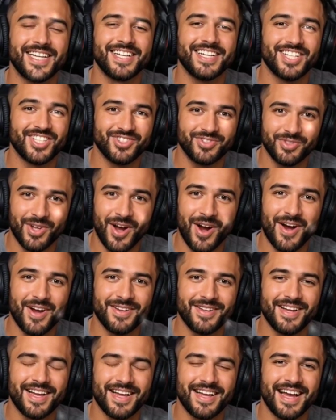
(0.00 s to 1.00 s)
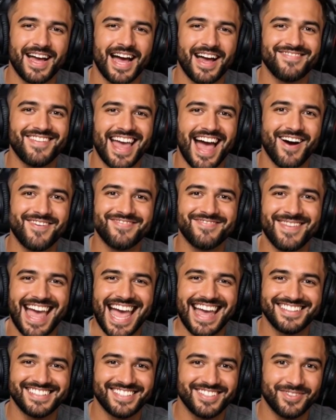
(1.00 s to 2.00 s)
control of how
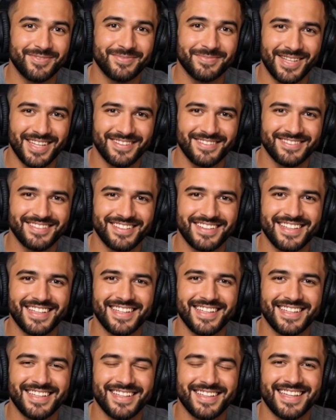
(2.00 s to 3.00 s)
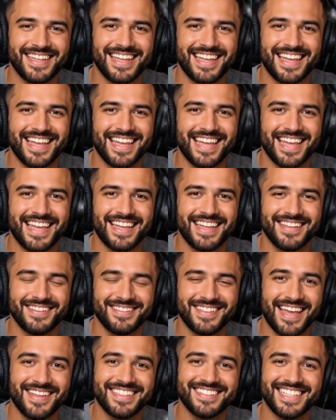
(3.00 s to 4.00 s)
fast you build.
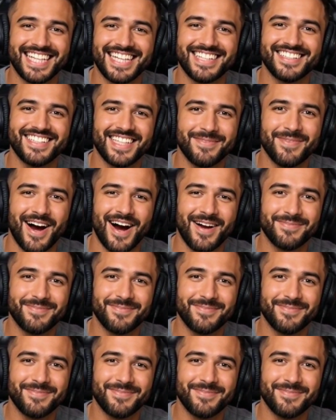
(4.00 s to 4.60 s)
Now let's get into the part